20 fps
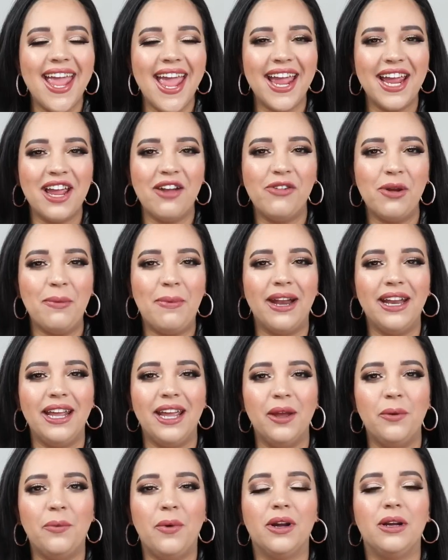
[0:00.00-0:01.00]
Hey
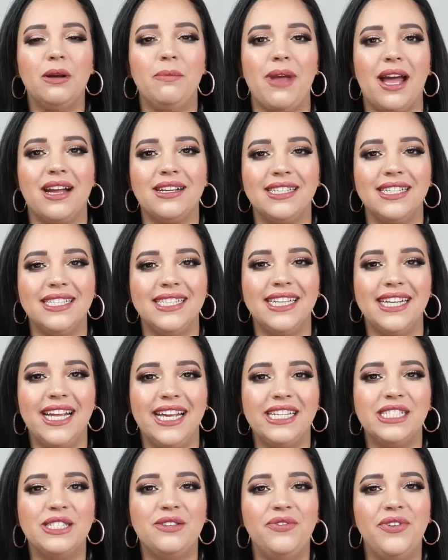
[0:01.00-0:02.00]
everybody, welcome back to
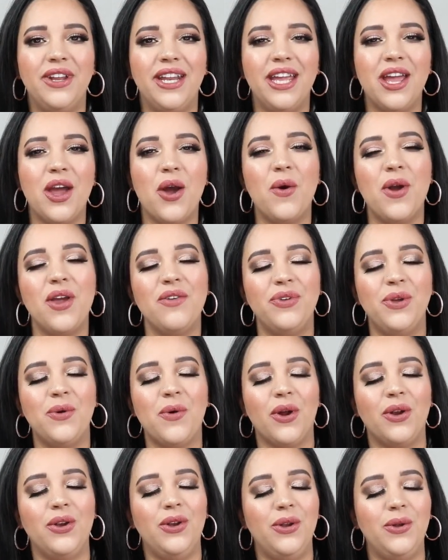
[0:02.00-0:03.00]
today's video. If you
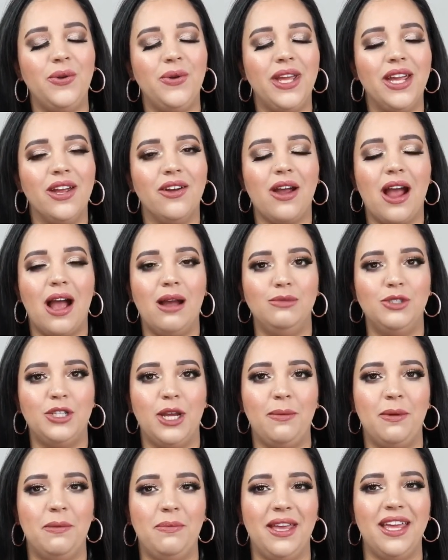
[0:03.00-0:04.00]
are new here, I'm
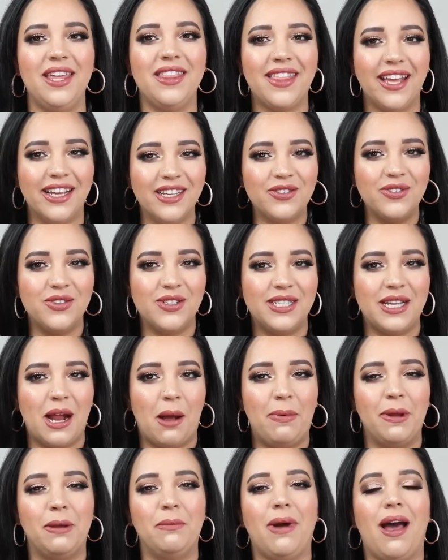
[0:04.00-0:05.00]
Jamie B. Thanks for
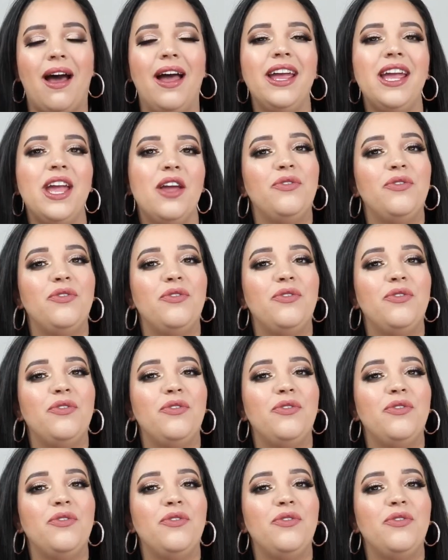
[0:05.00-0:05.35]
stopping by.